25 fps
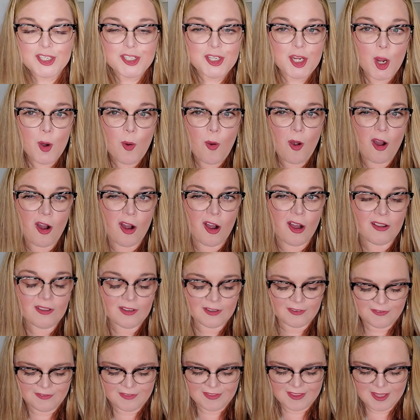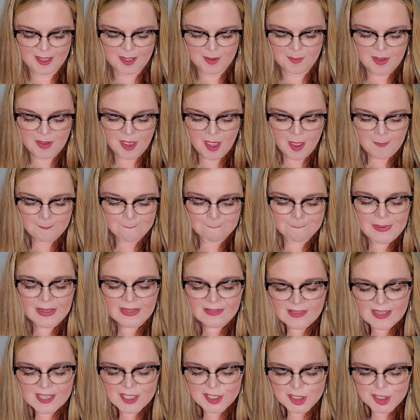to show all of them,
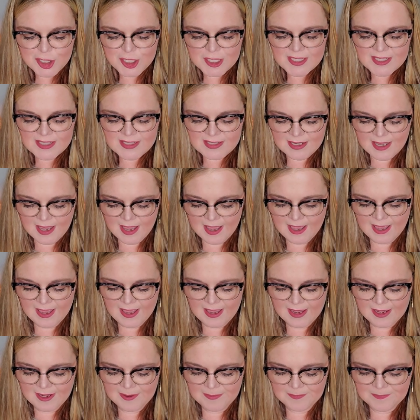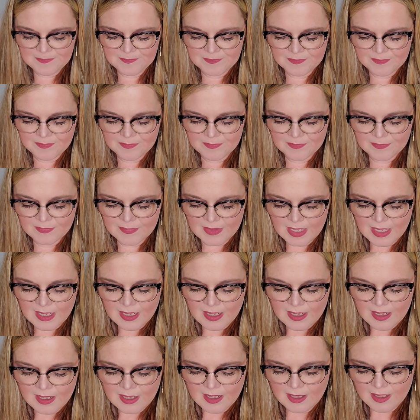but let's just say,
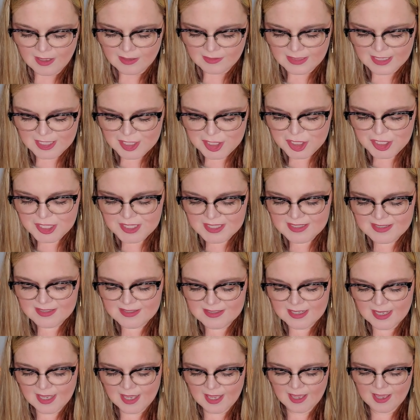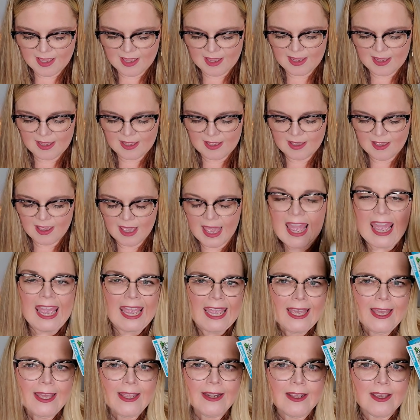let's just say,
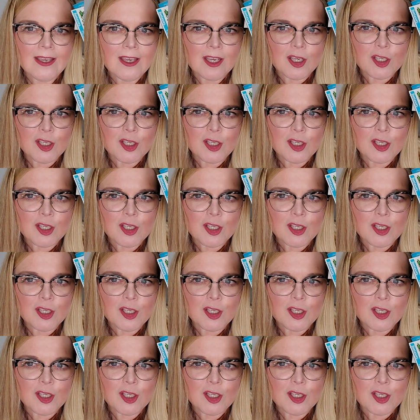and